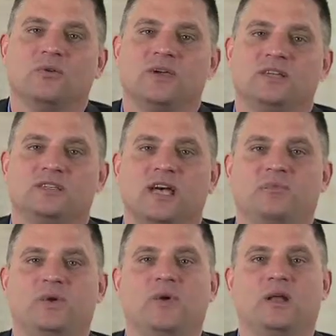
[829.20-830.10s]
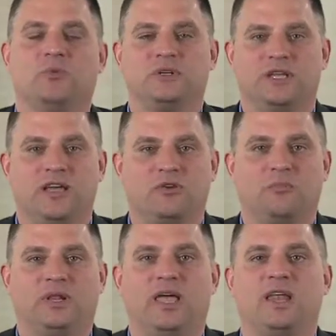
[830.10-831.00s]
We decide we want to put together a
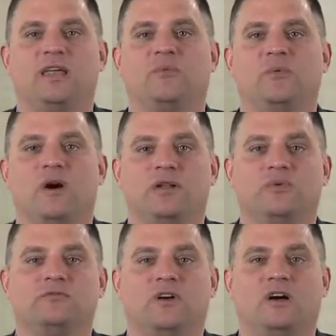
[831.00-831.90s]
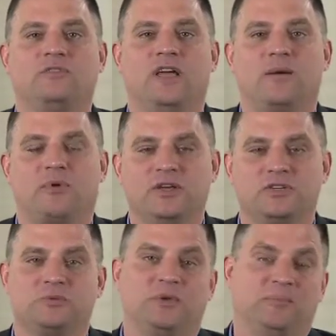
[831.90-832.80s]
plan and we want to involve the
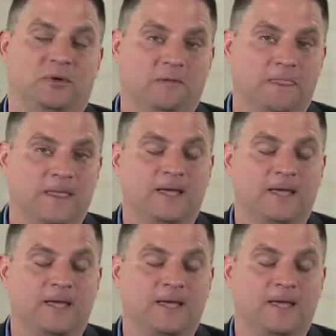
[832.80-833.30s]
operations people.